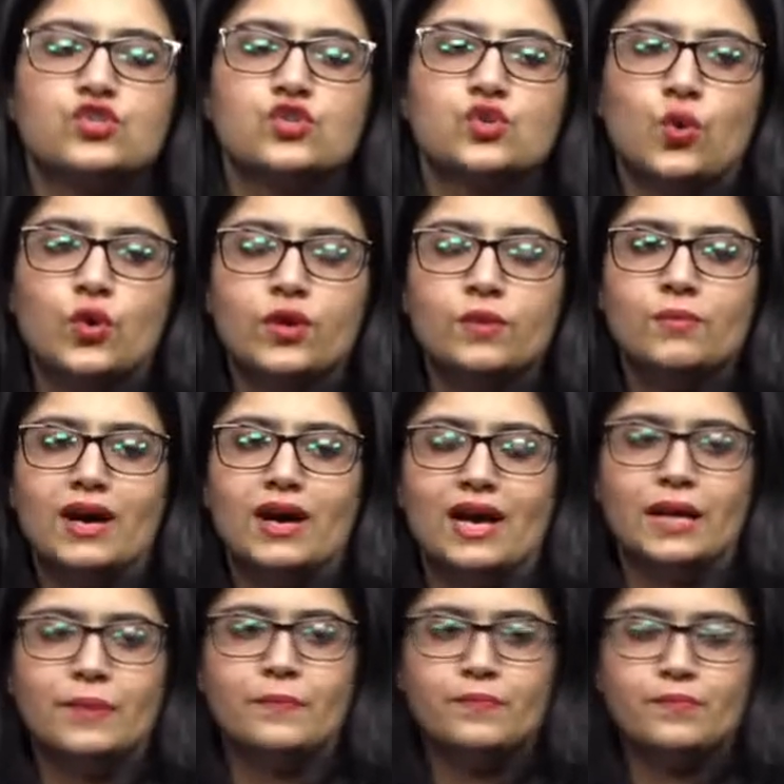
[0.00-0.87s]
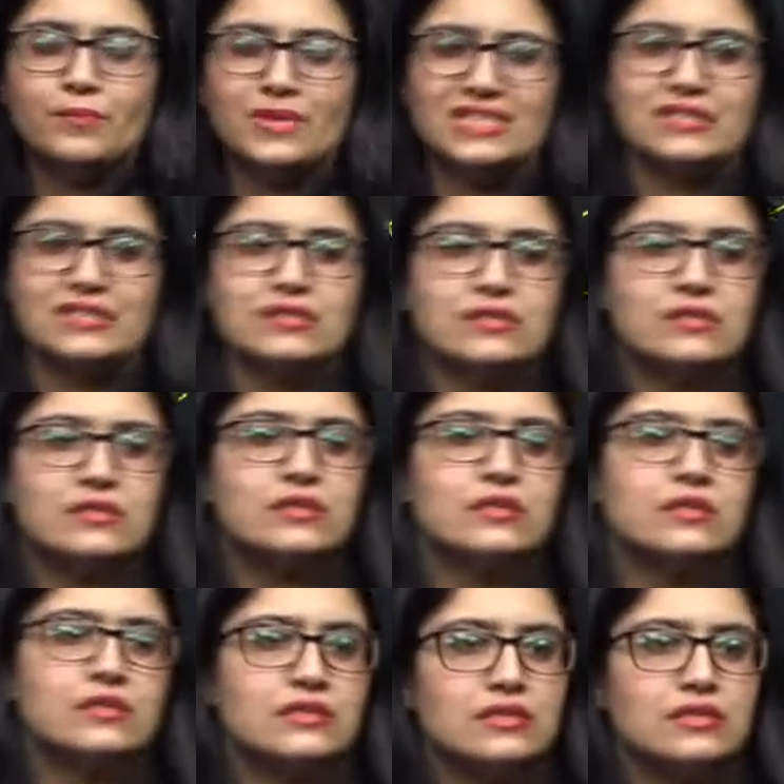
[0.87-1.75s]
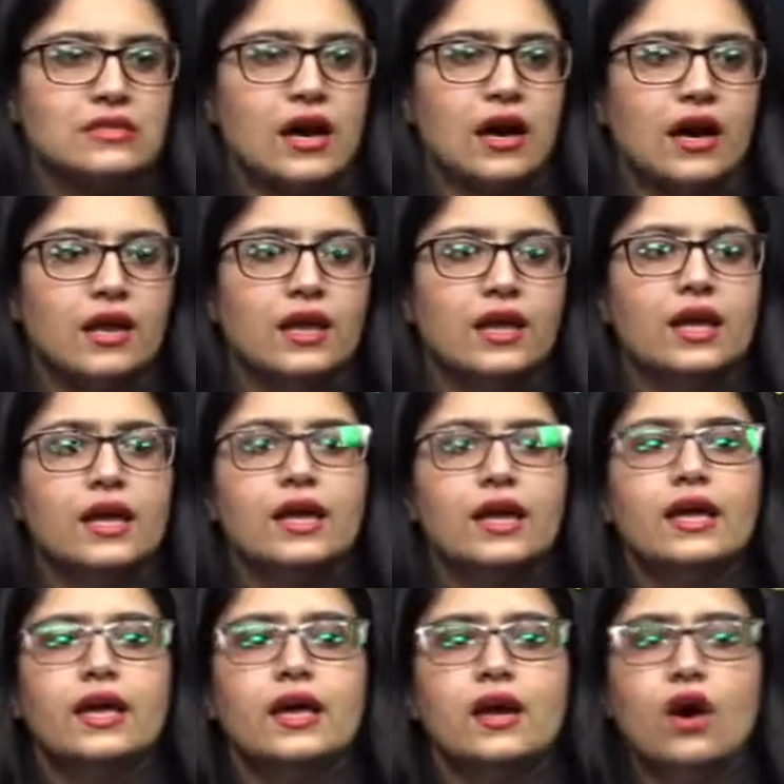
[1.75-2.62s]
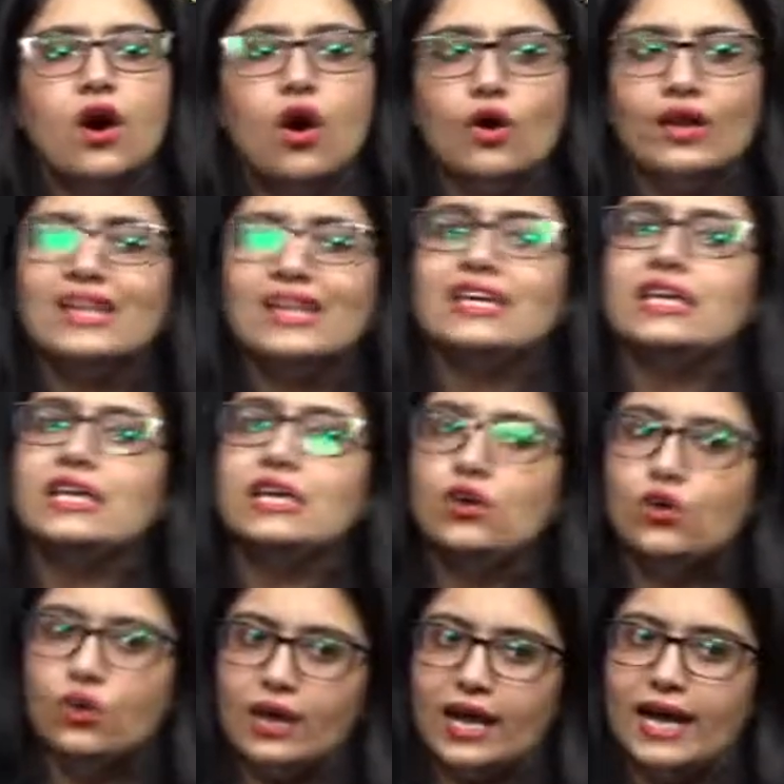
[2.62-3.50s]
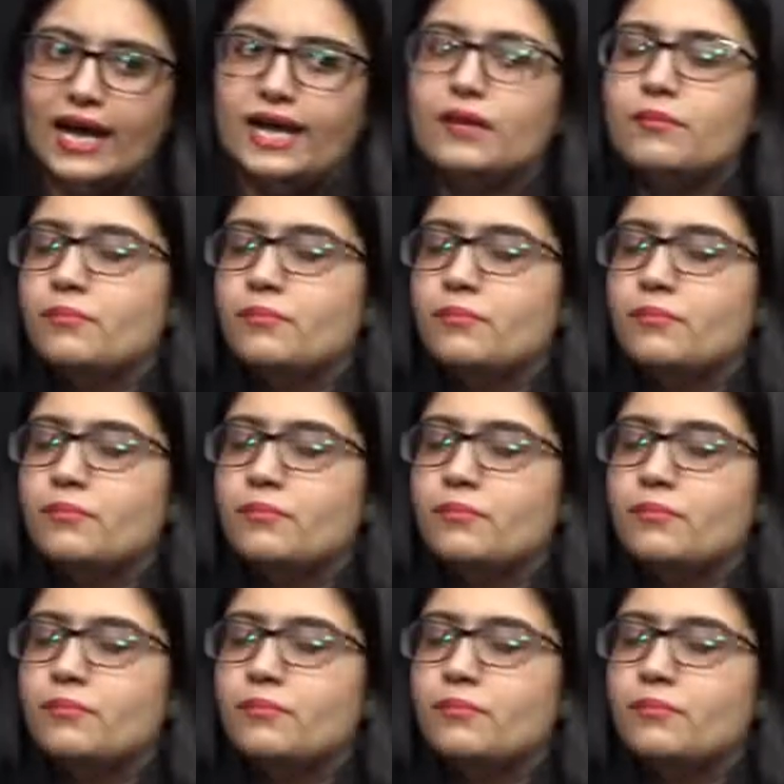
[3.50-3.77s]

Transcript: shown by Messelson and Stahl on E. coli